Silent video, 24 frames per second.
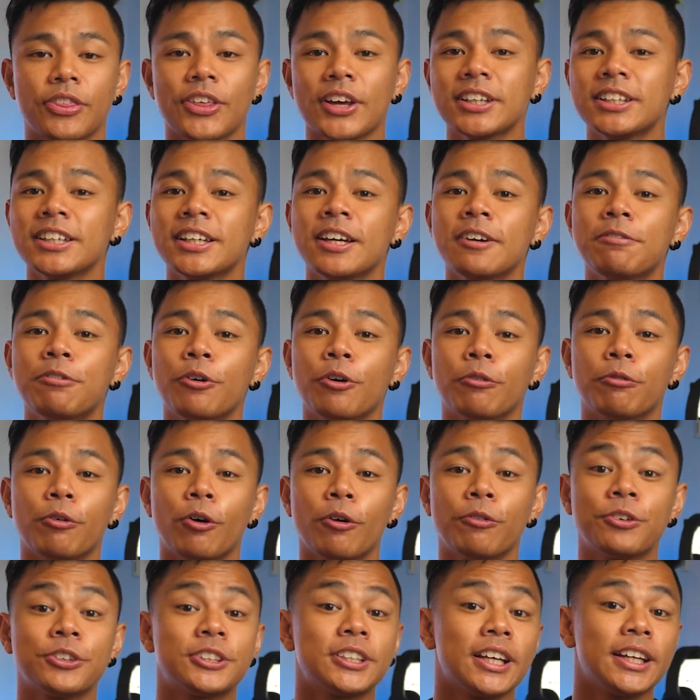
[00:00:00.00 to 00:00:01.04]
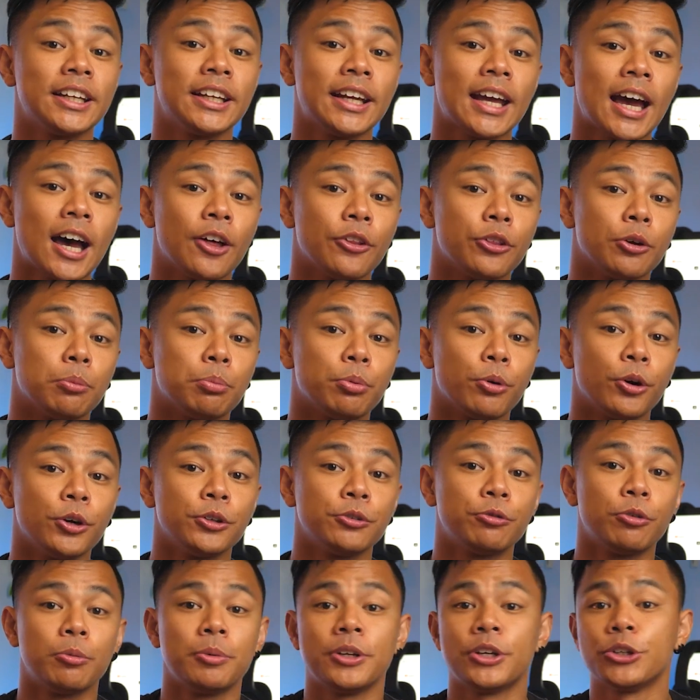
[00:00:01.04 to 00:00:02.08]
Thanks again for Evolv for sending out the
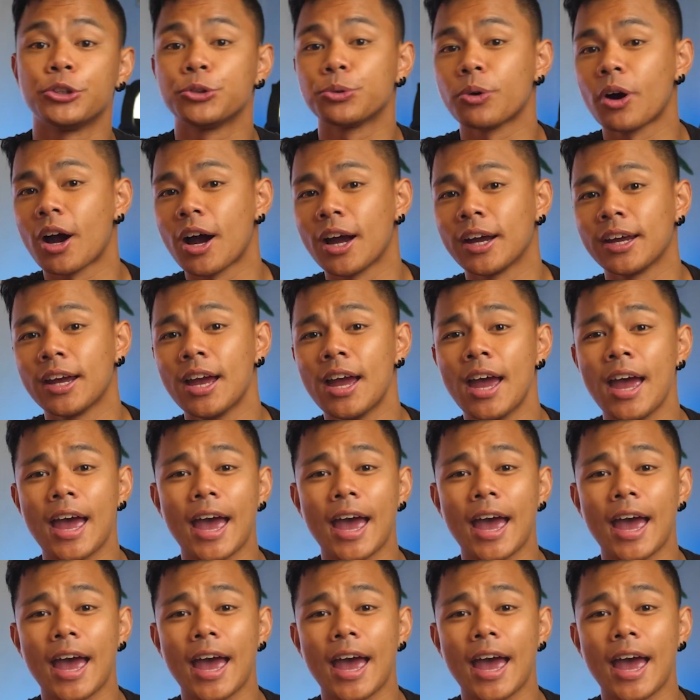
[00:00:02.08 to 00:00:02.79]
Pros for me to try,